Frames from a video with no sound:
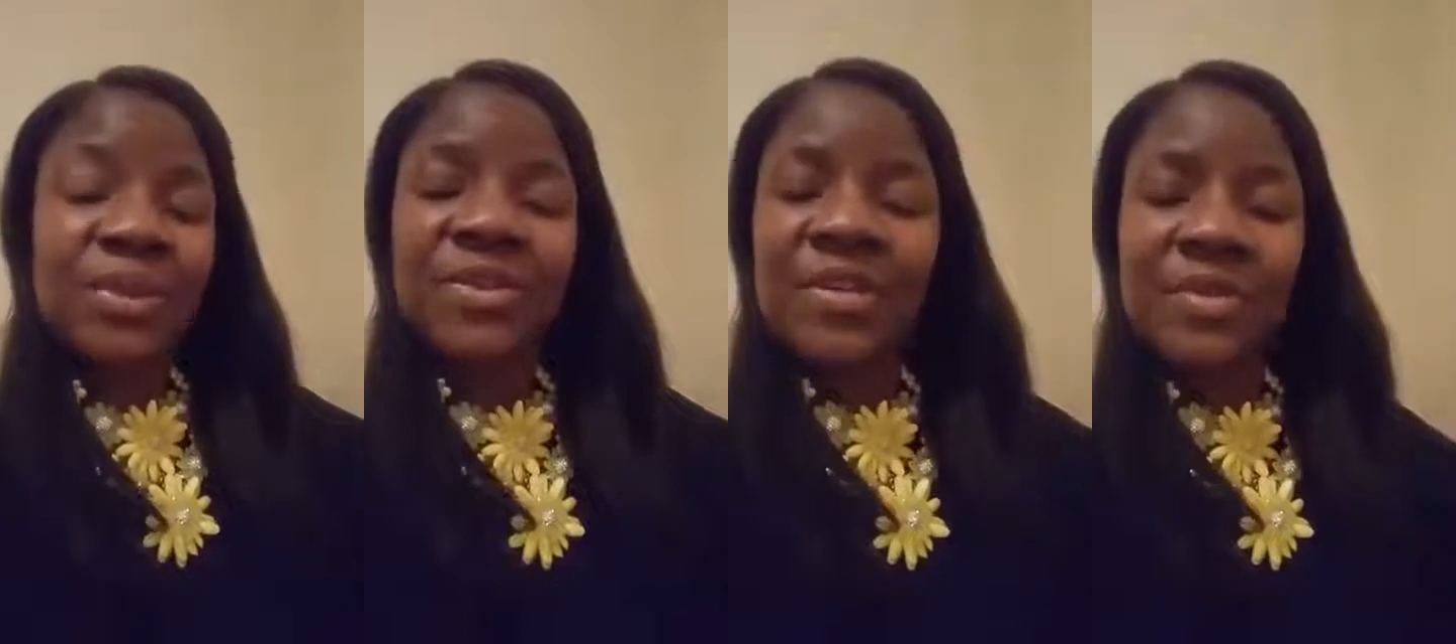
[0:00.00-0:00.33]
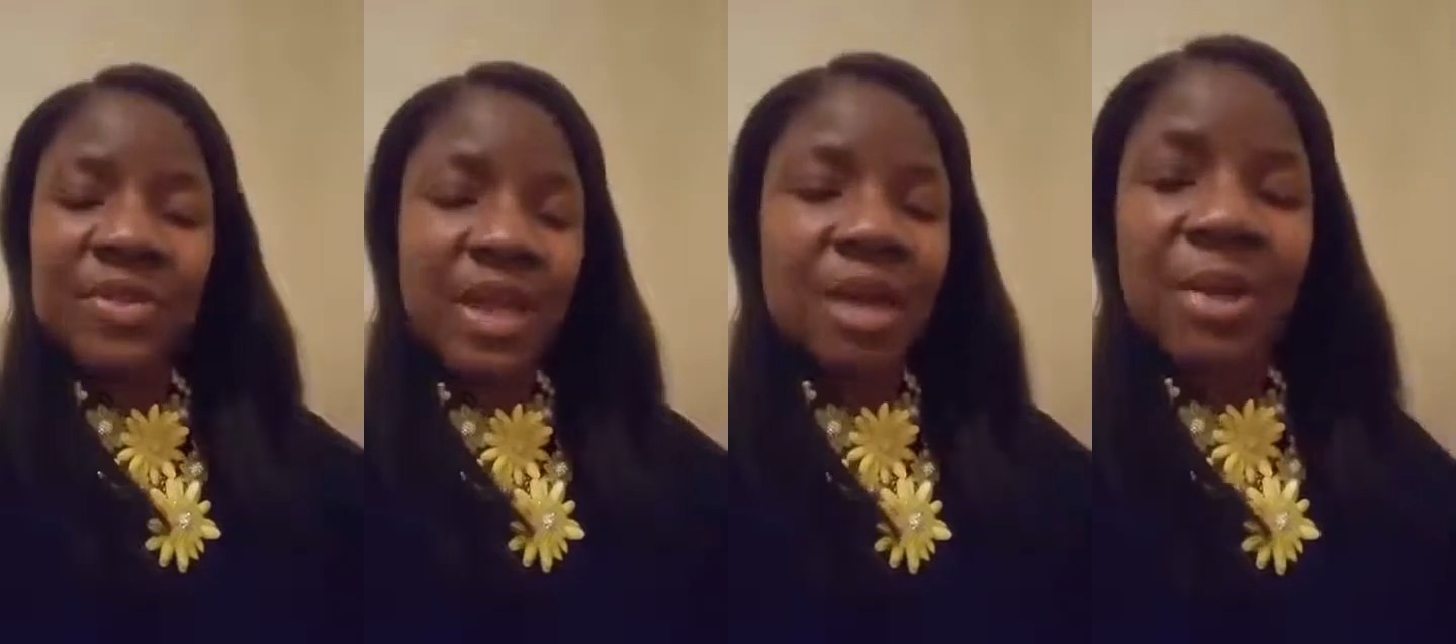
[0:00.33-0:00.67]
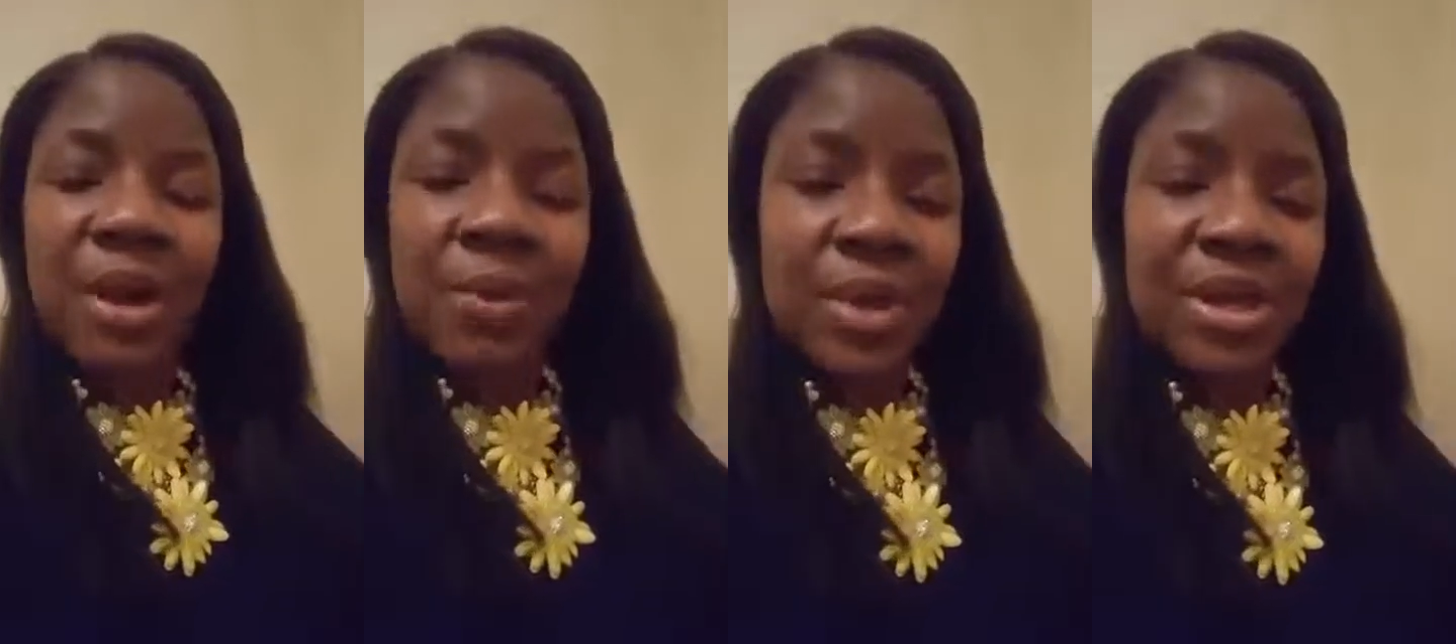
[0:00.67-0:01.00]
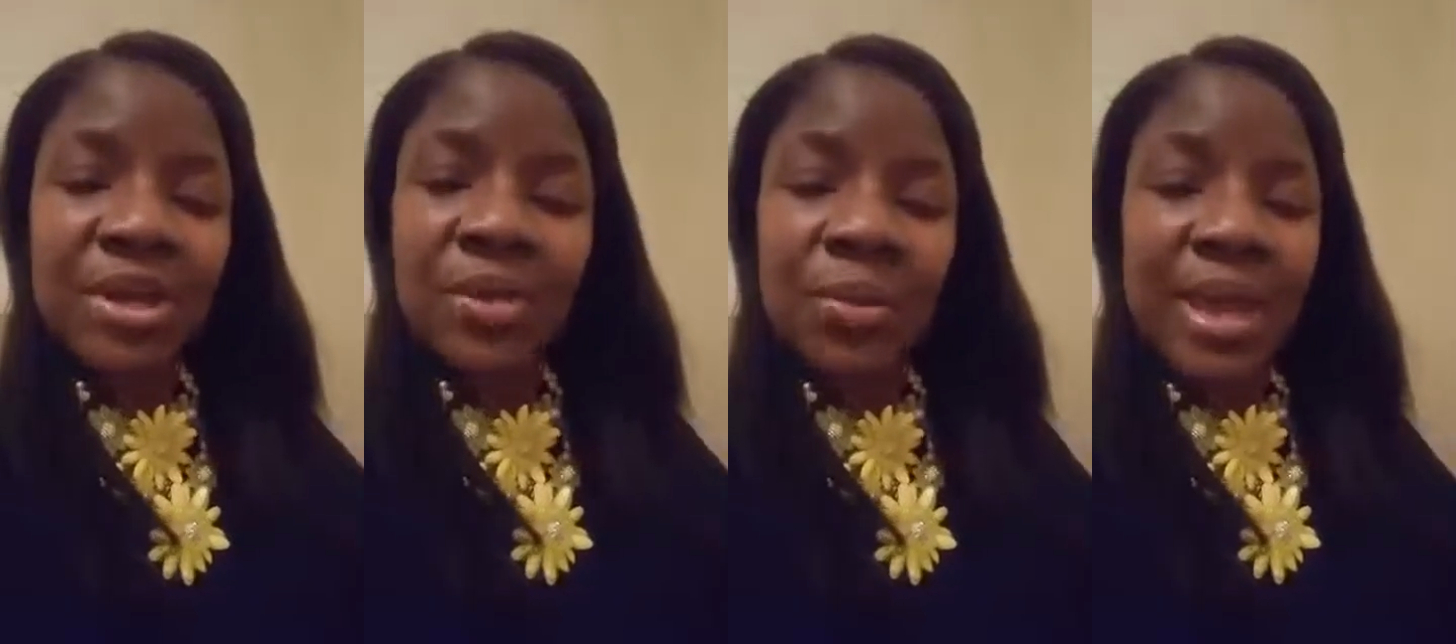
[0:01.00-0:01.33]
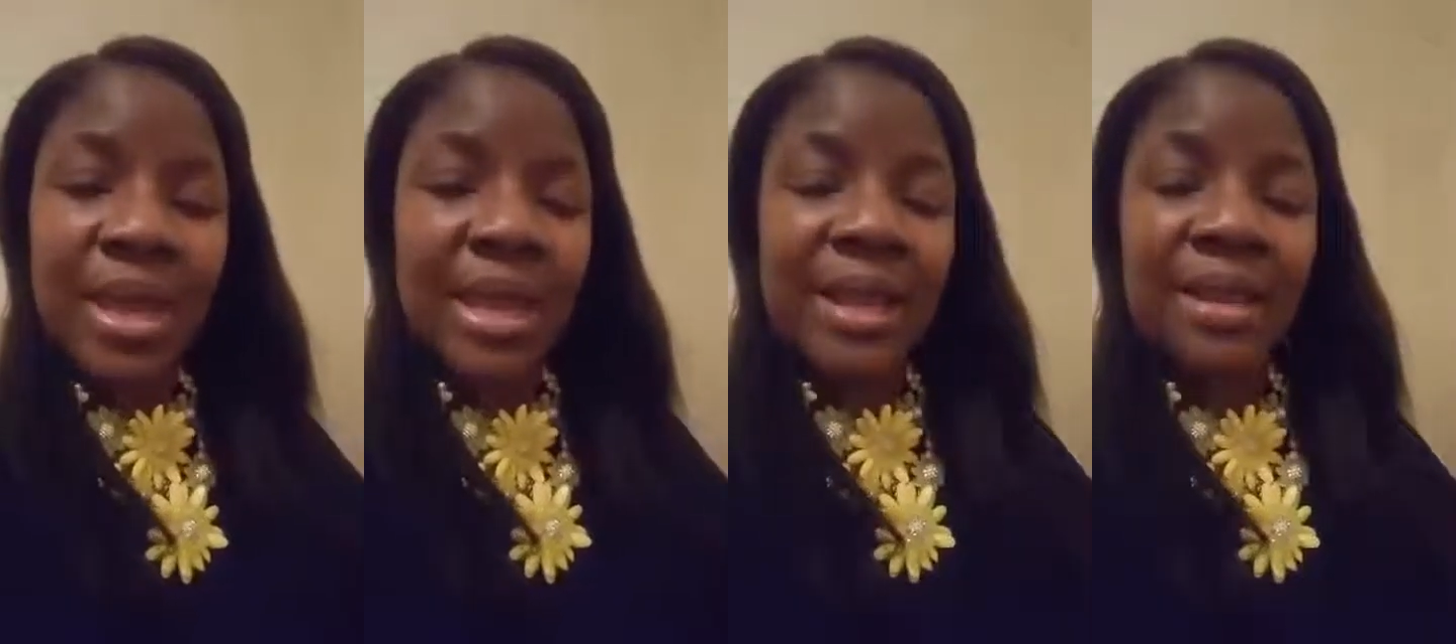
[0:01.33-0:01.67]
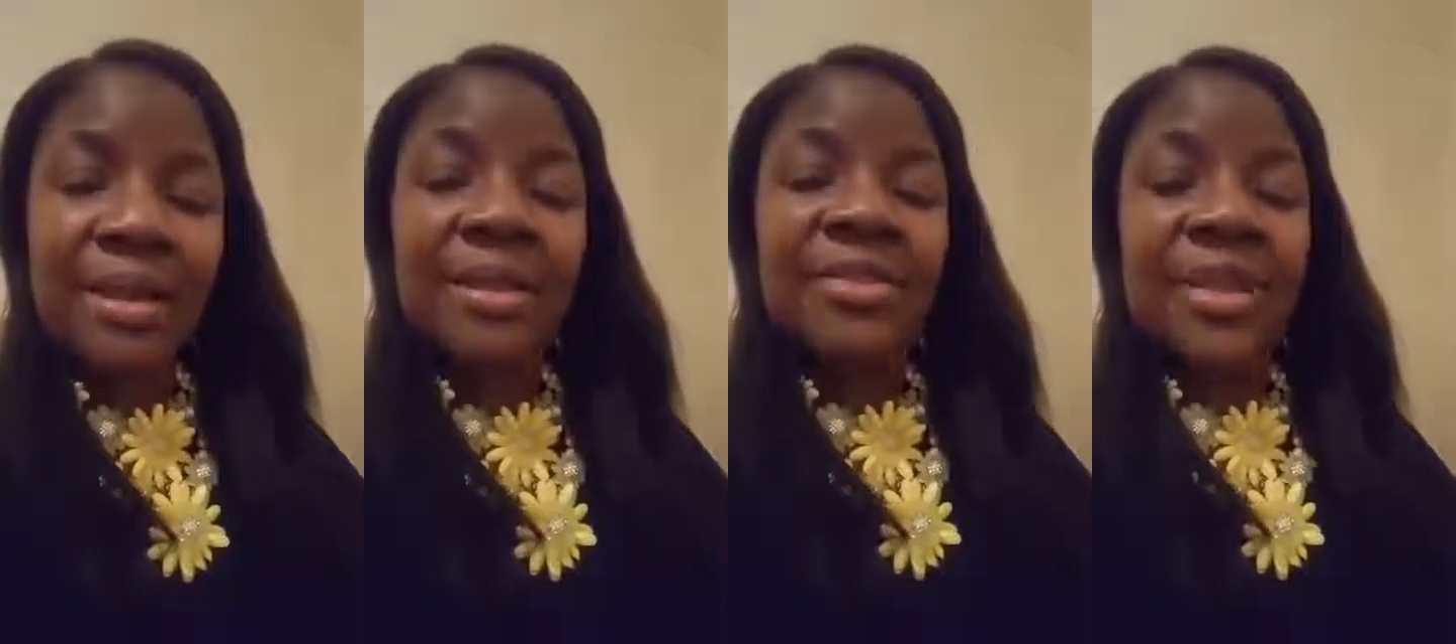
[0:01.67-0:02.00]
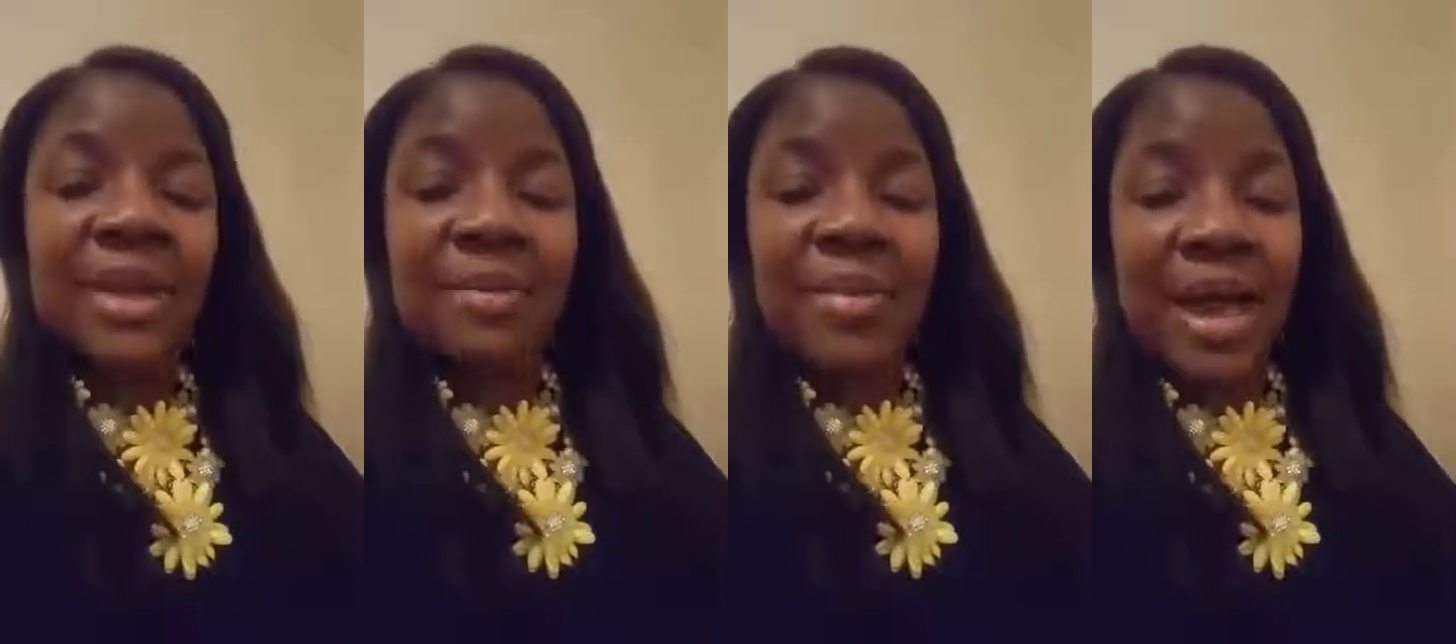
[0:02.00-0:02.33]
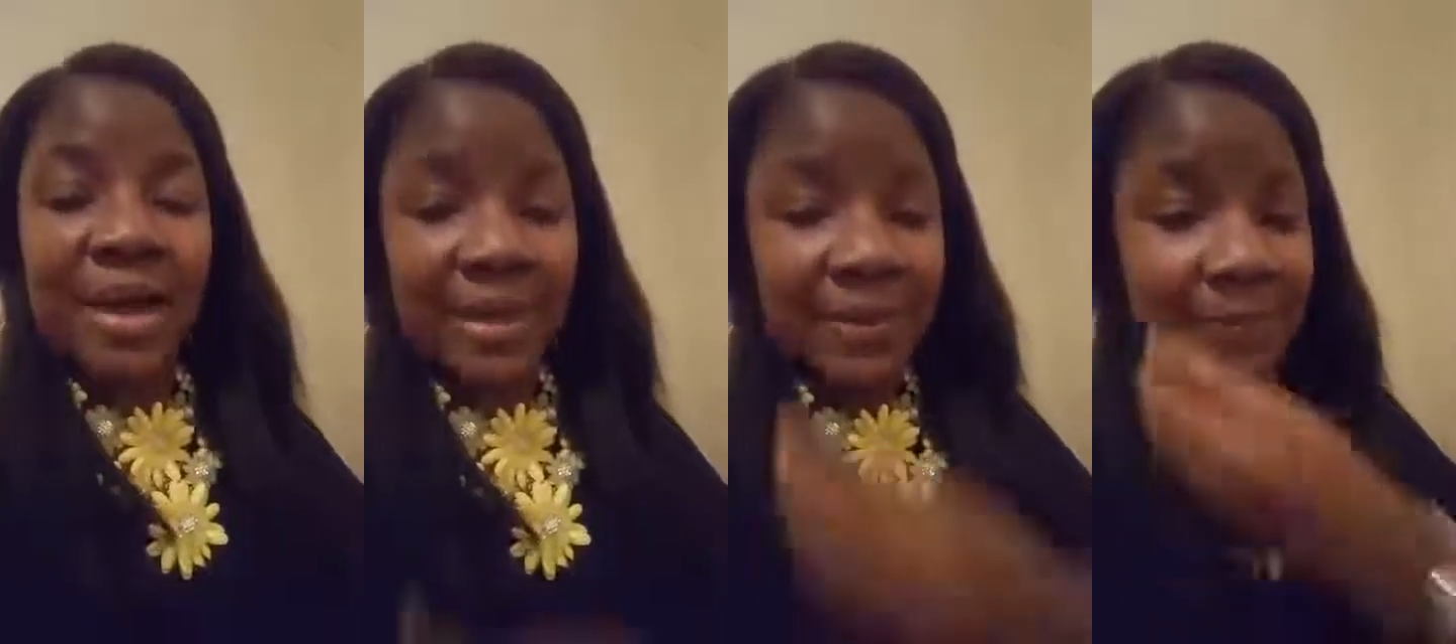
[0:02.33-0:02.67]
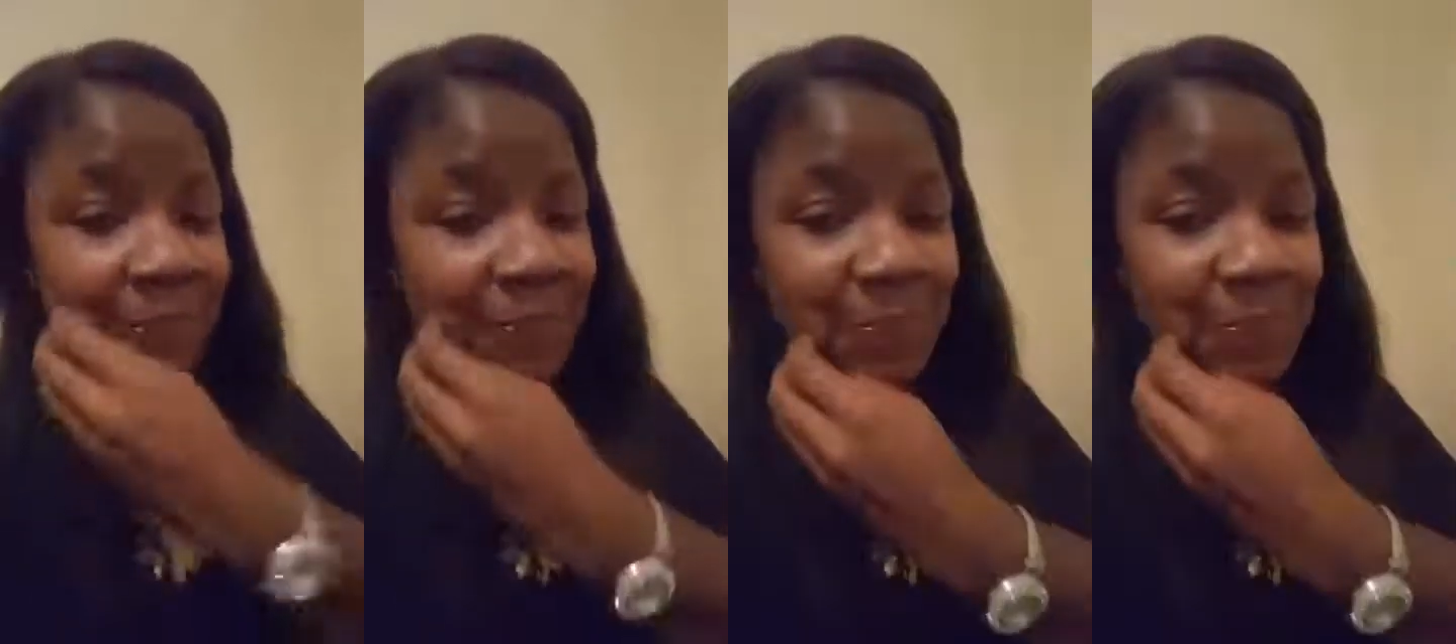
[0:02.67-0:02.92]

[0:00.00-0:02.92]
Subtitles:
If you ever think about running away, think about it.